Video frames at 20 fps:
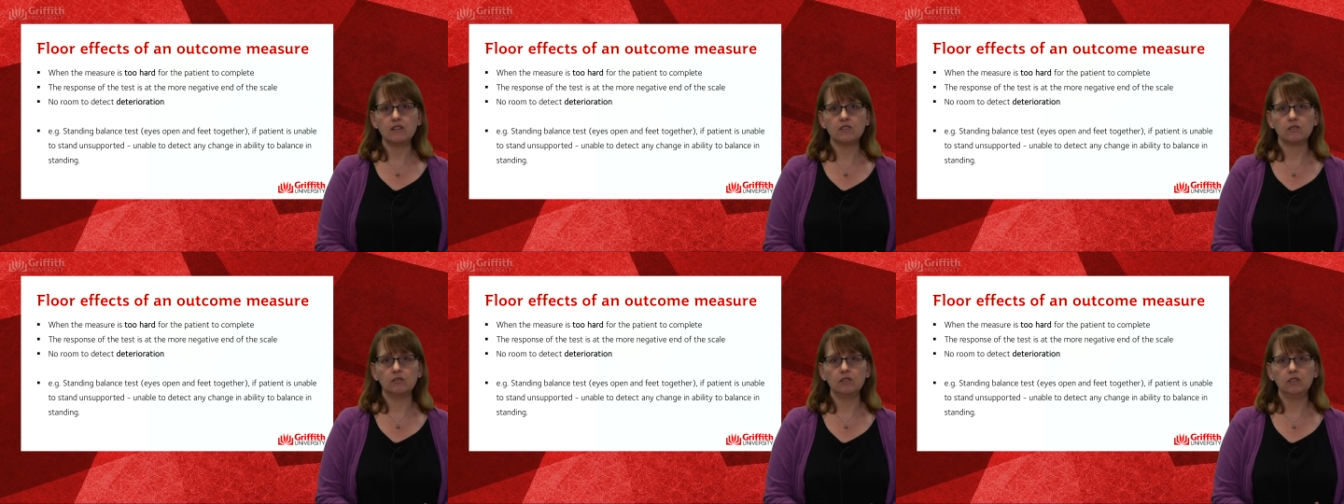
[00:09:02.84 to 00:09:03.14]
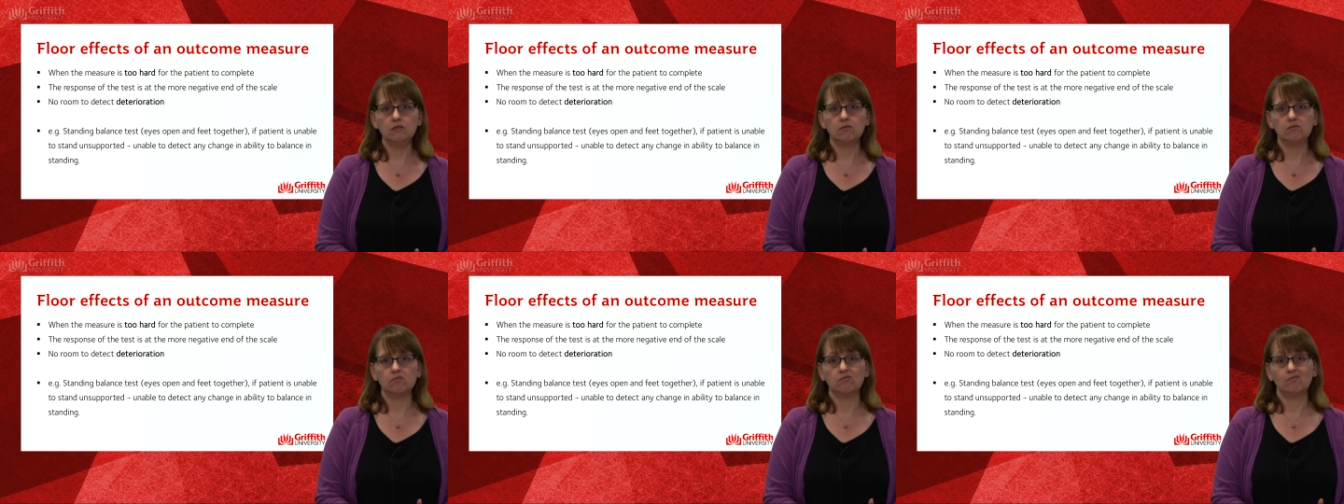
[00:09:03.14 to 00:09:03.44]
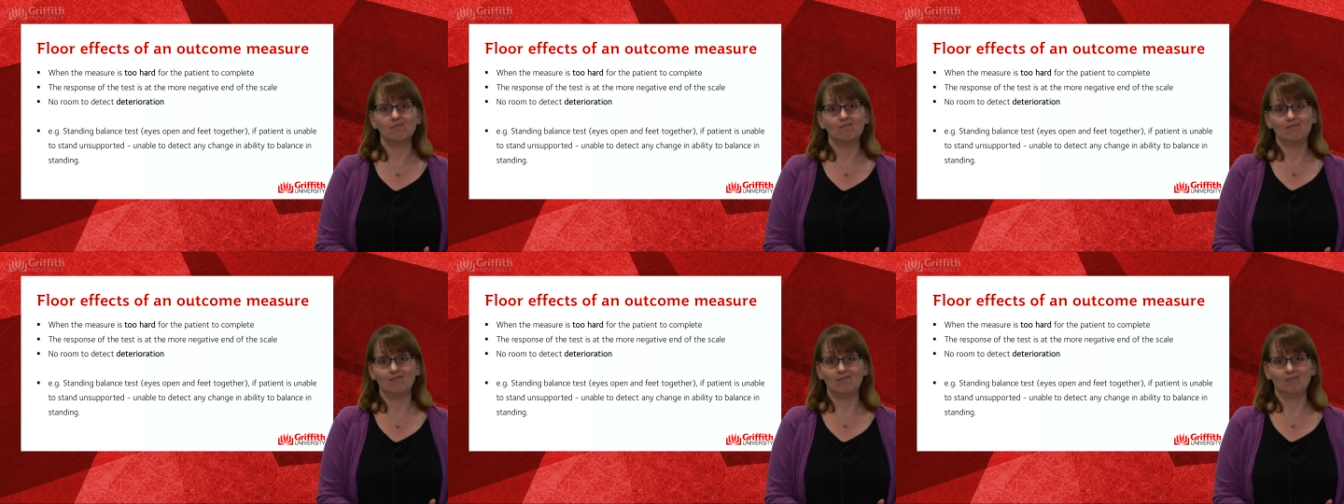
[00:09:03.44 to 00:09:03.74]
do it,
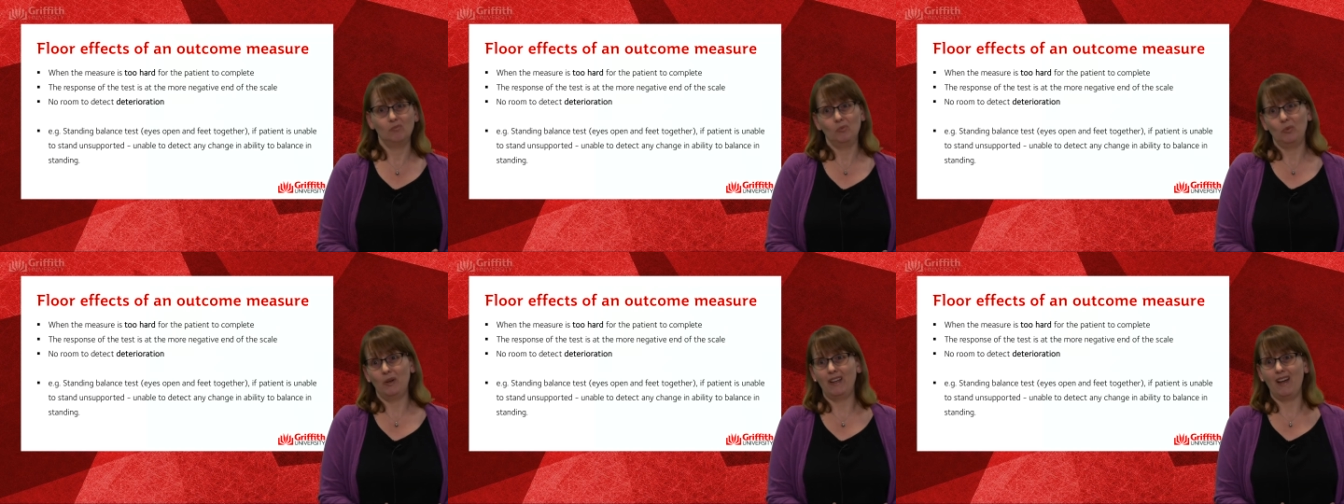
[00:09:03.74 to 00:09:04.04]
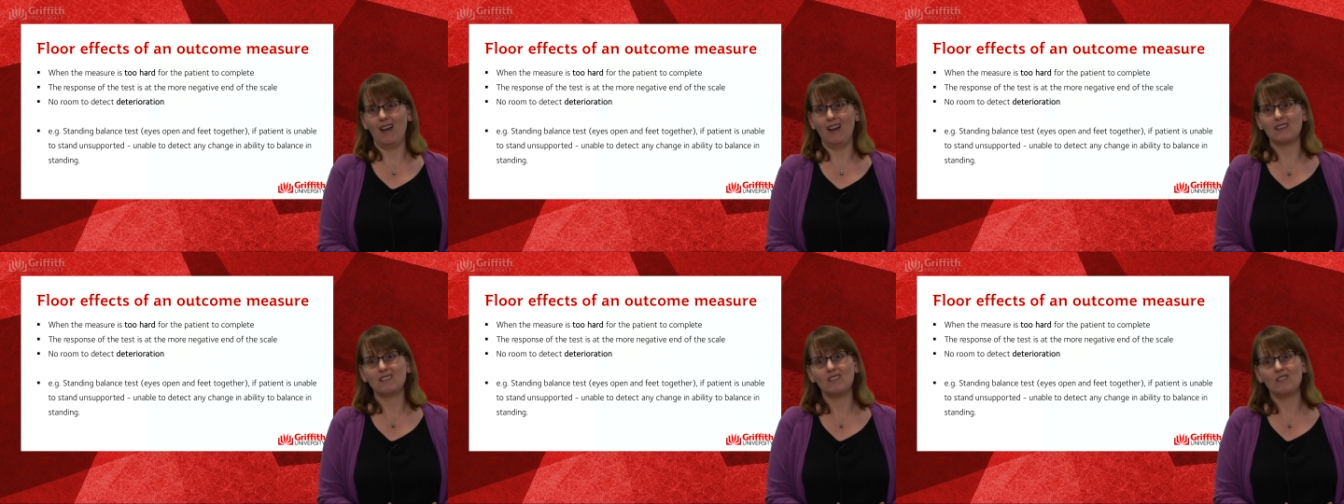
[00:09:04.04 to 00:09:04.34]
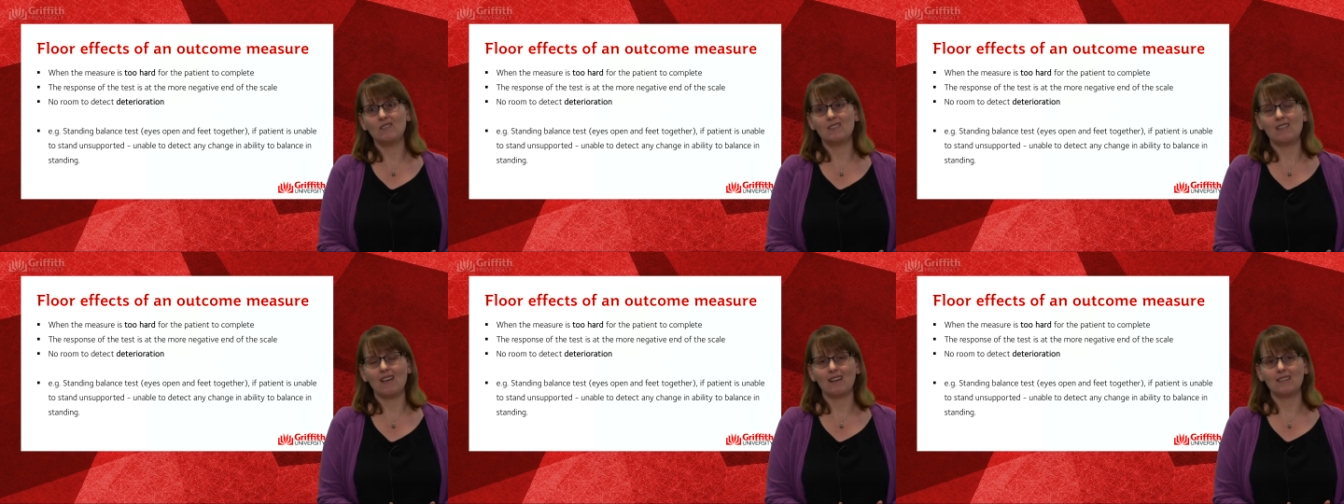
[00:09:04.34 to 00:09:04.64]
we can't
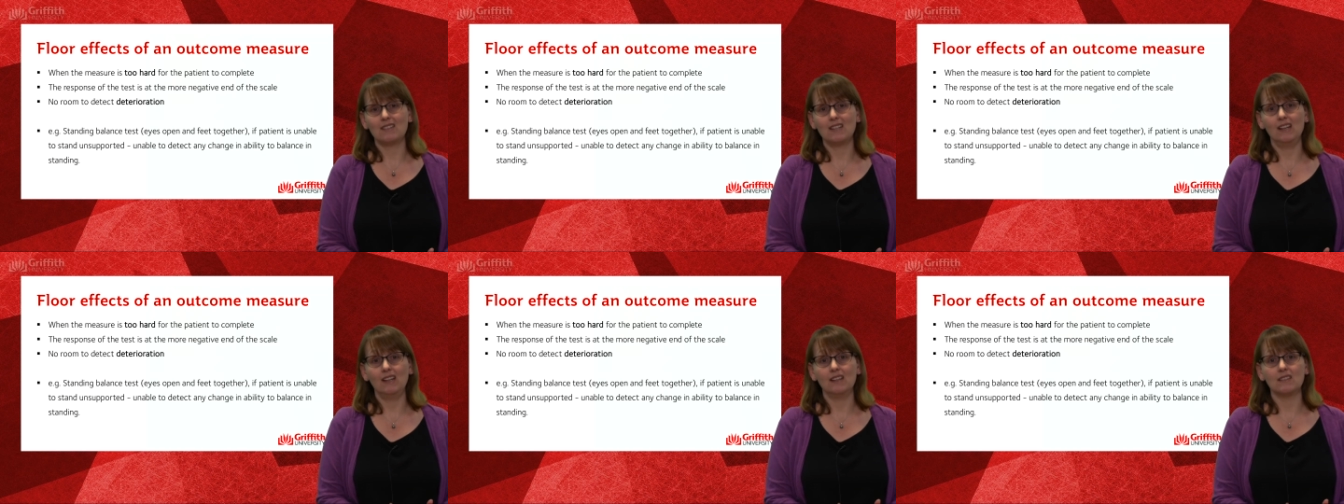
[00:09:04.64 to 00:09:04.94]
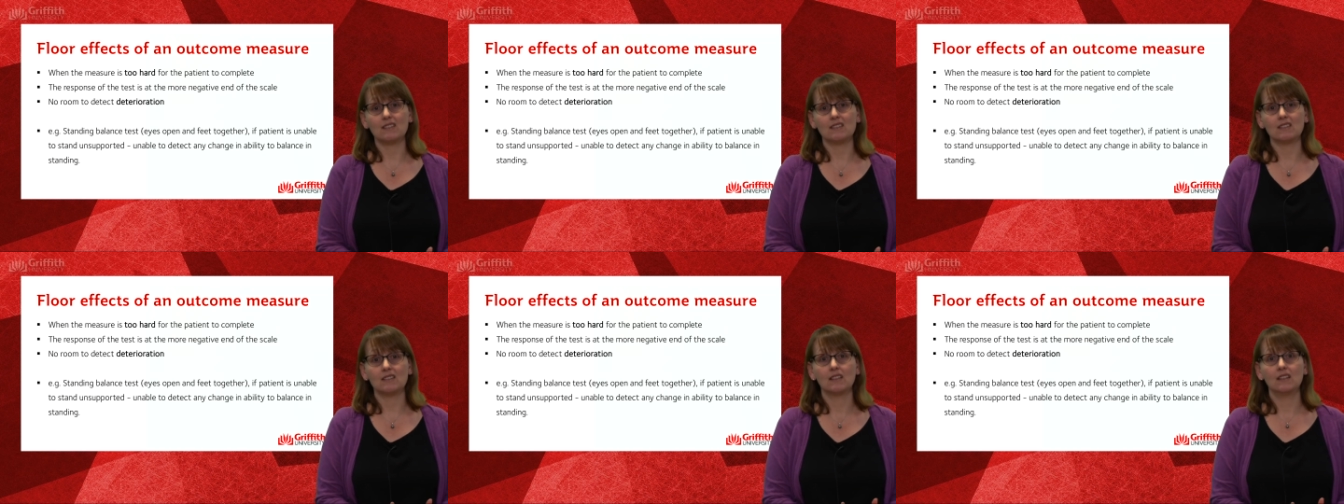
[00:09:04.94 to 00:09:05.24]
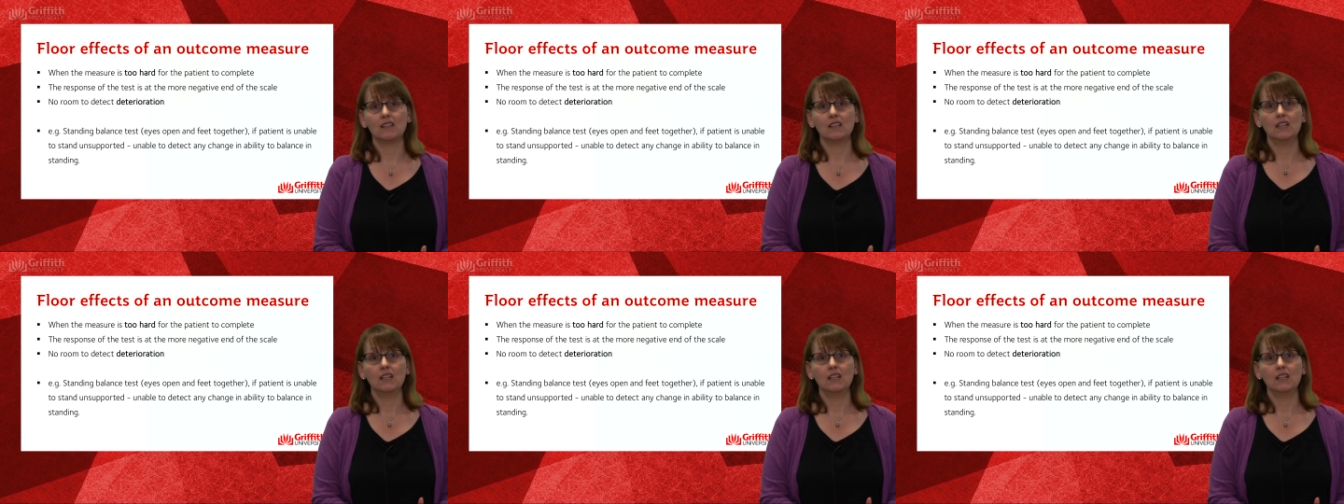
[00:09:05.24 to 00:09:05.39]
use that test.